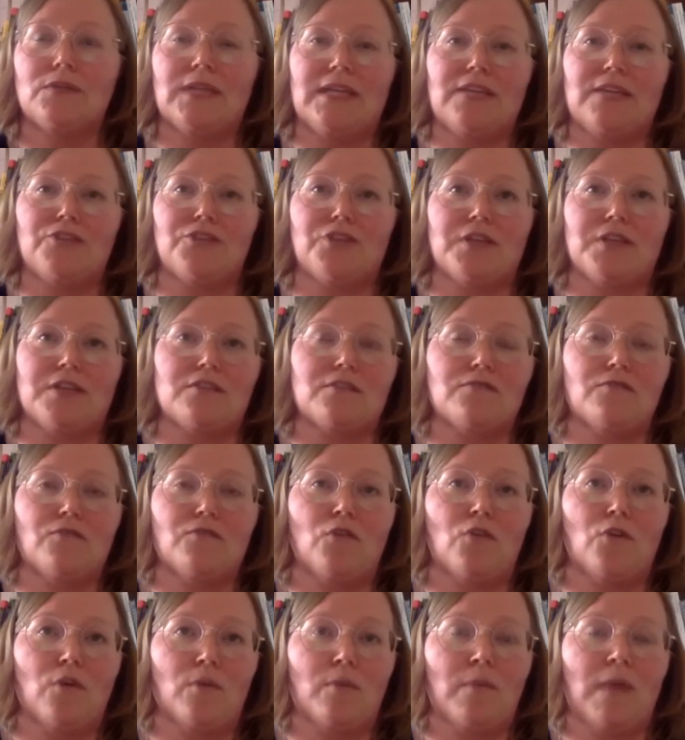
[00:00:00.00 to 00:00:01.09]
they
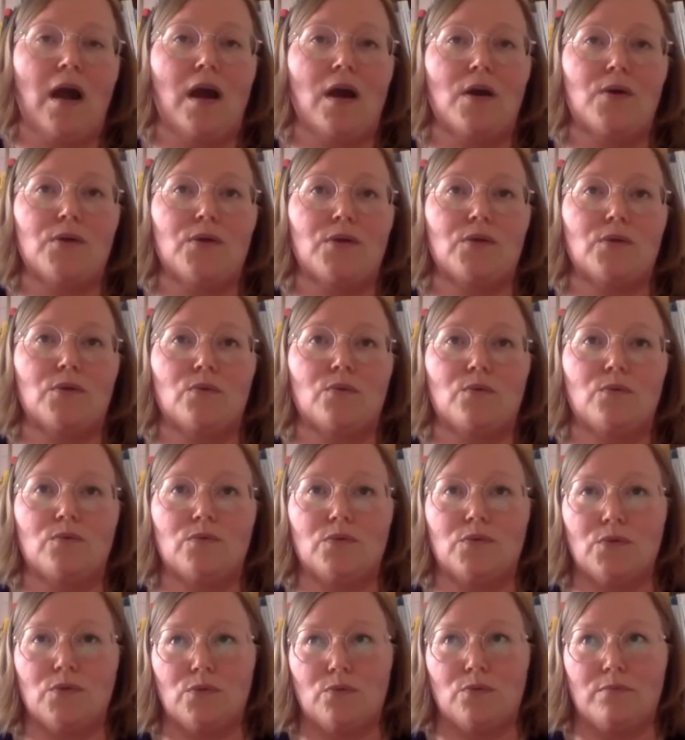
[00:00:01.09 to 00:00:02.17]
transform how
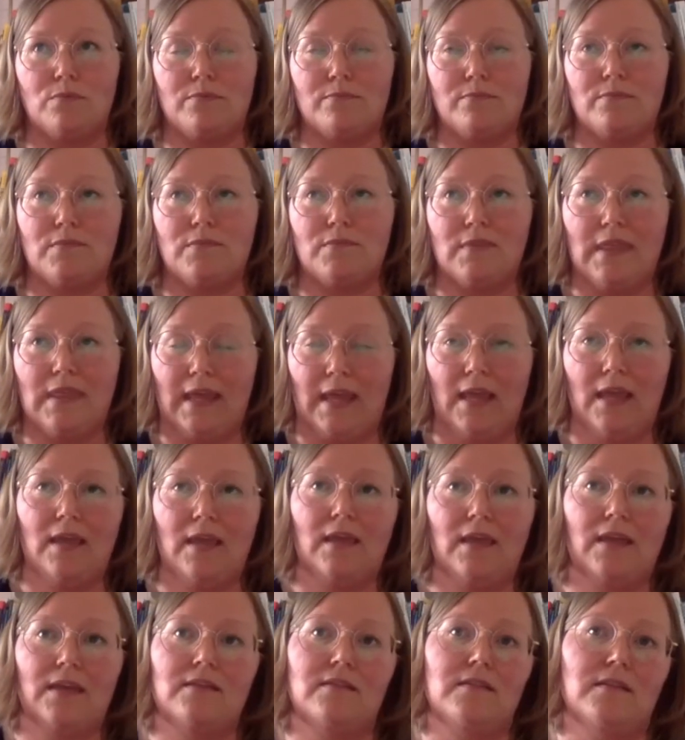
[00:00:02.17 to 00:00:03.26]
you
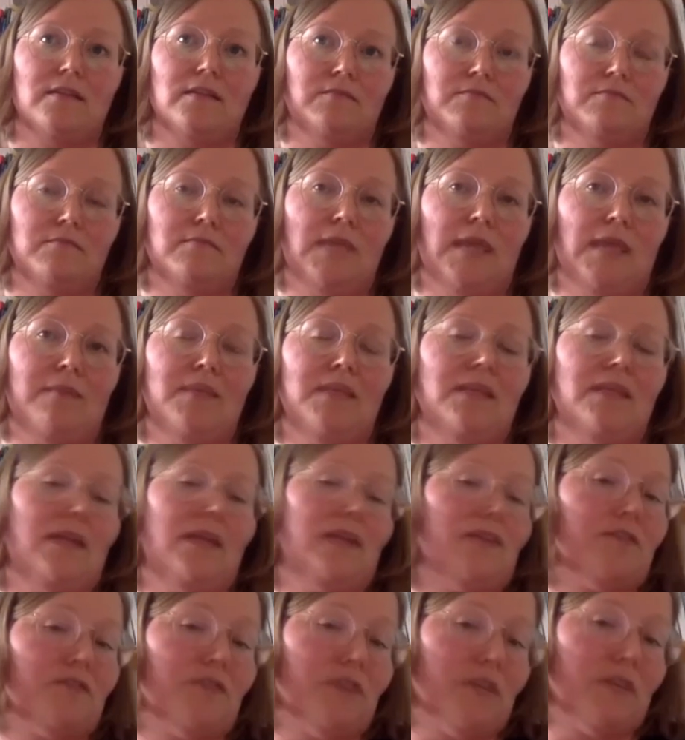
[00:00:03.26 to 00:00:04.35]
think, and then maybe
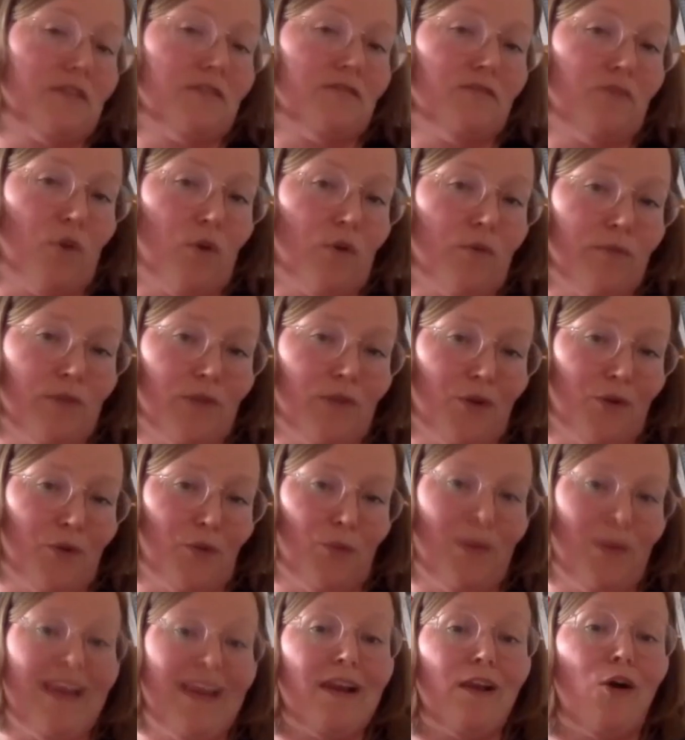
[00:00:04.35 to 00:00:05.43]
they transform your
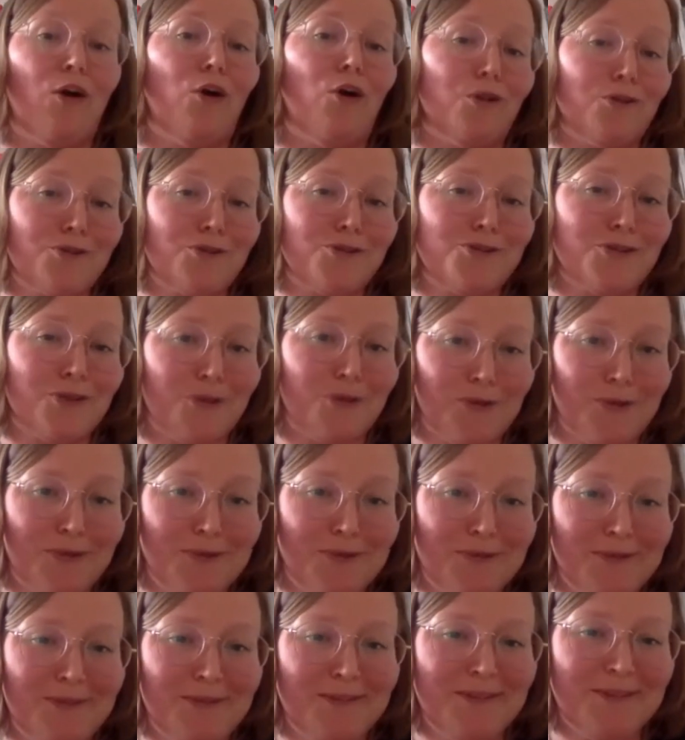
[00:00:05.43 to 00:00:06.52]
will also
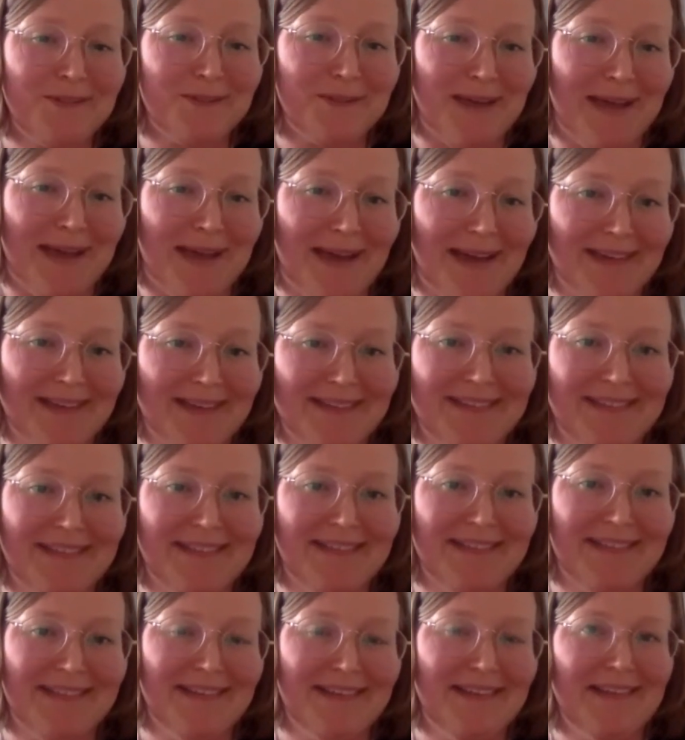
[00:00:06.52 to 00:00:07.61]
to act.
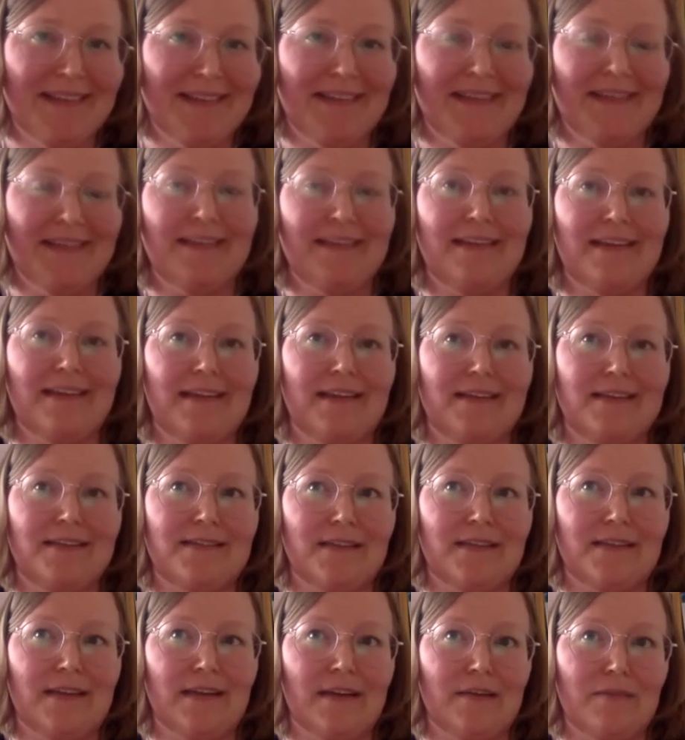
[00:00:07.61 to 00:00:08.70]
And
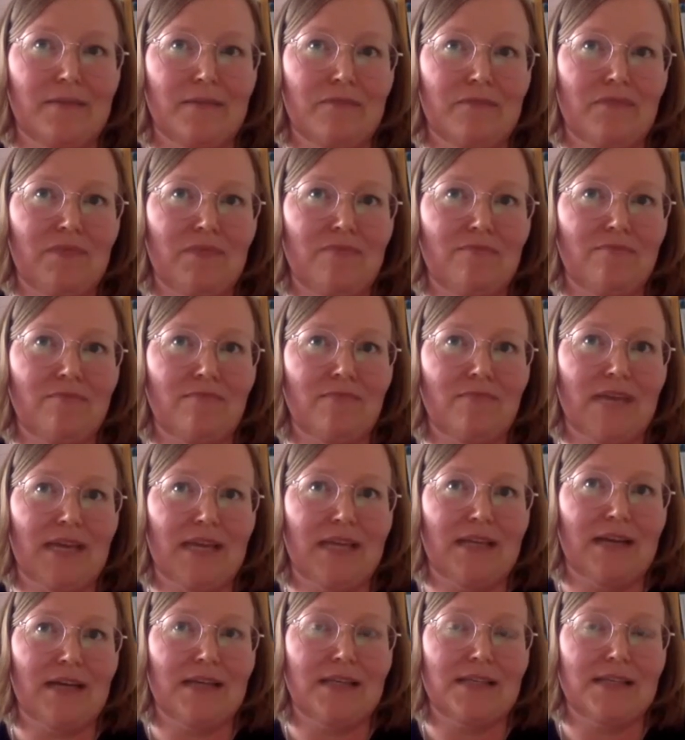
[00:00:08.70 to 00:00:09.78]

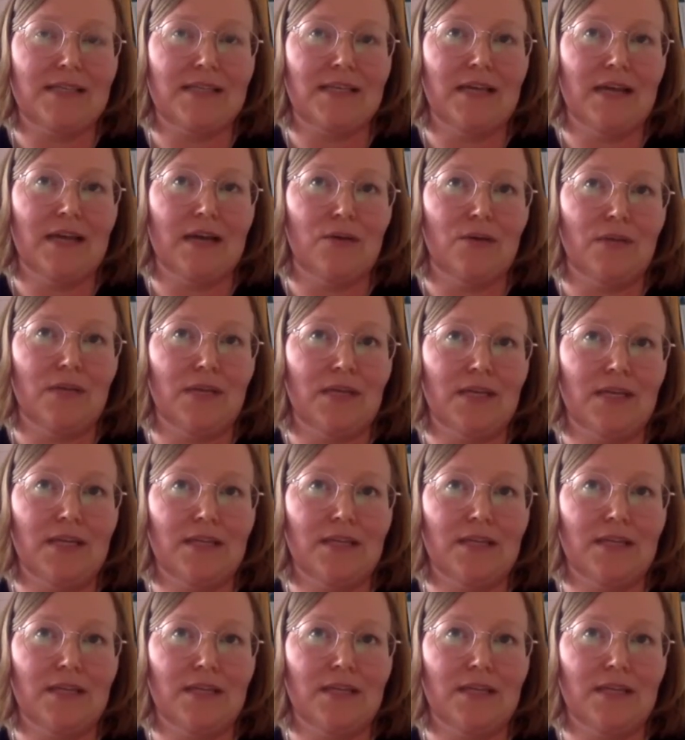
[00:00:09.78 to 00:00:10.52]
I see how